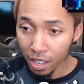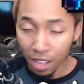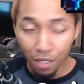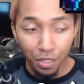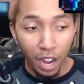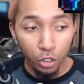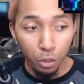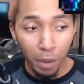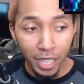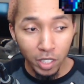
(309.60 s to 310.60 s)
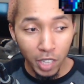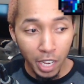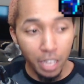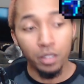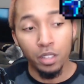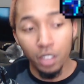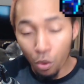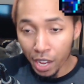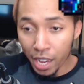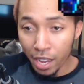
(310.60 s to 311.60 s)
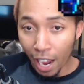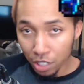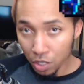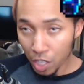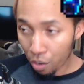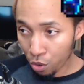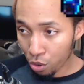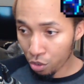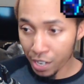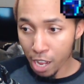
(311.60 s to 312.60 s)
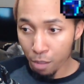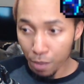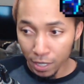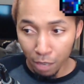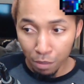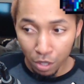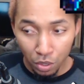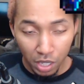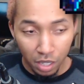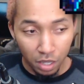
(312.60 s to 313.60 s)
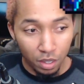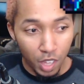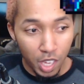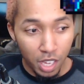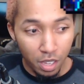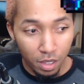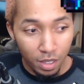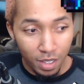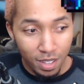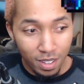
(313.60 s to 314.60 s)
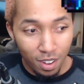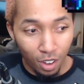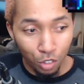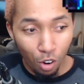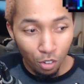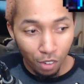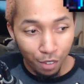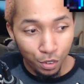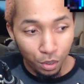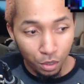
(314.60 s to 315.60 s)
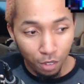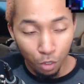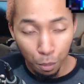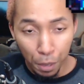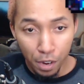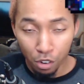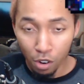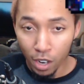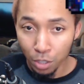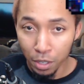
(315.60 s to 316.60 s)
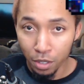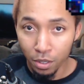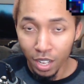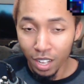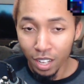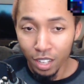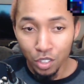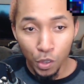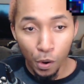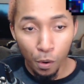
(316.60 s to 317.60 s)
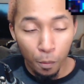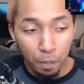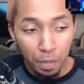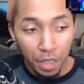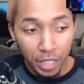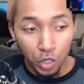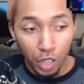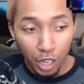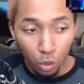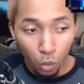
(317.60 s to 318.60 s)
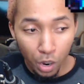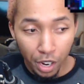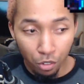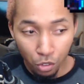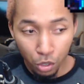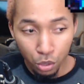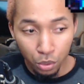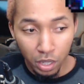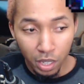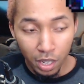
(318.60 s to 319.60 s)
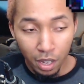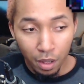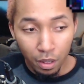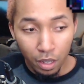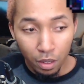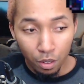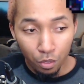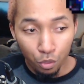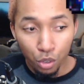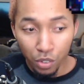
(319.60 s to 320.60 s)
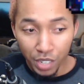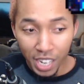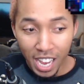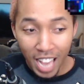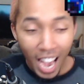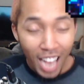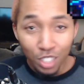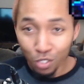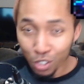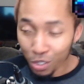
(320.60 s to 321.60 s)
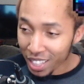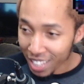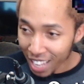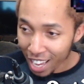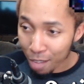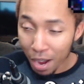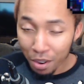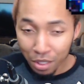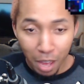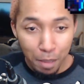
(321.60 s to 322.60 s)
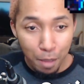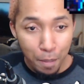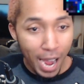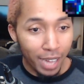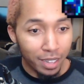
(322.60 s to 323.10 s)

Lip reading: Now you might say, okay, I should take Root Grenade because I'm using the assault rifle, the repeater crossbow. So it's gonna want a root. Root Grenade has root in the name. How can that be bad?